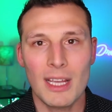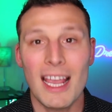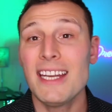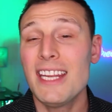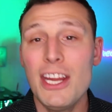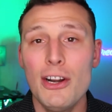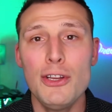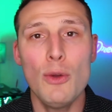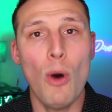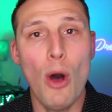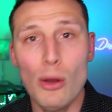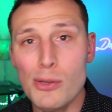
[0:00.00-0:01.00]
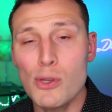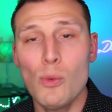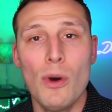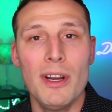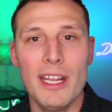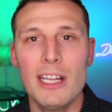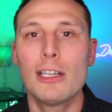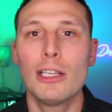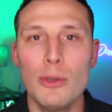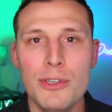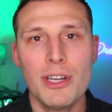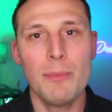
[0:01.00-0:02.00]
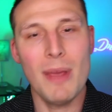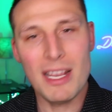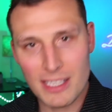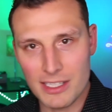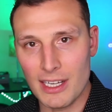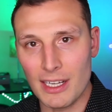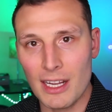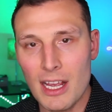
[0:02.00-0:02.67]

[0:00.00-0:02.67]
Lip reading: And here you also want to include your messaging.